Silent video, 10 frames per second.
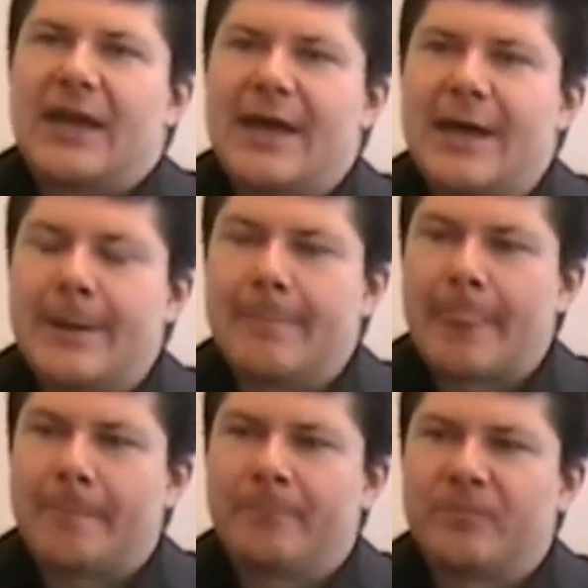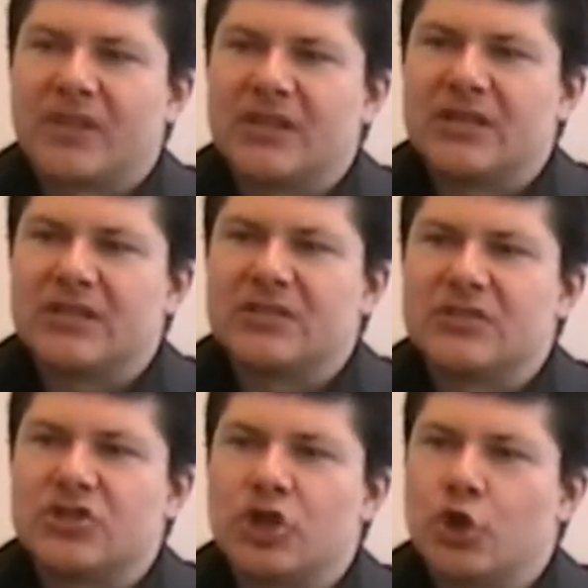Um,
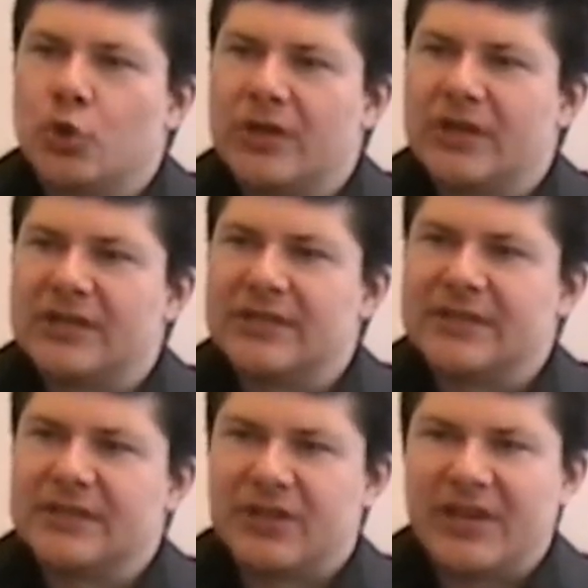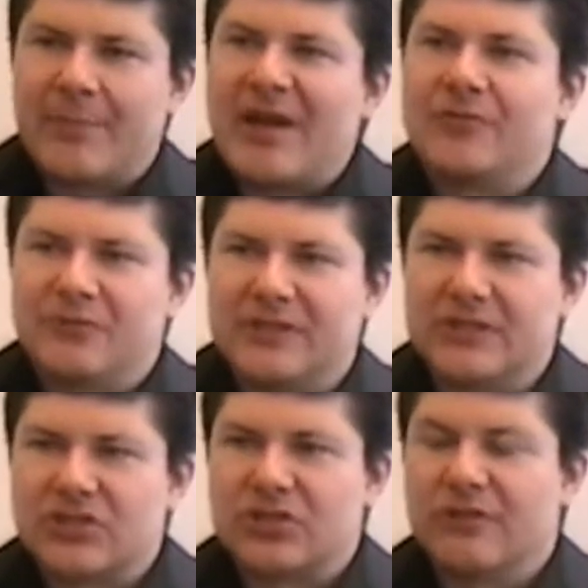so uh, he came out with
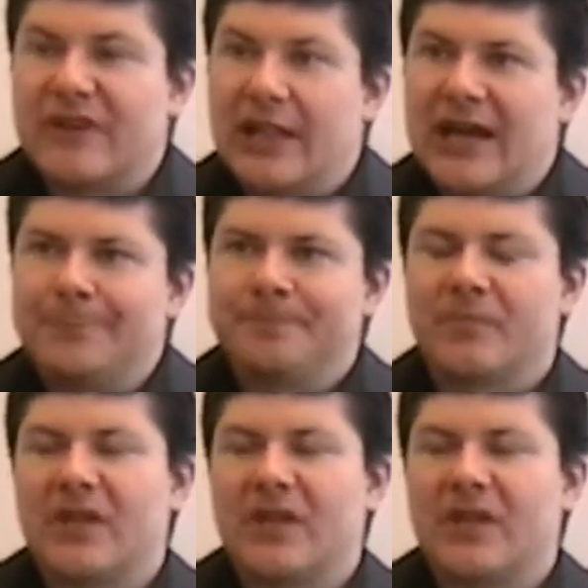this novella,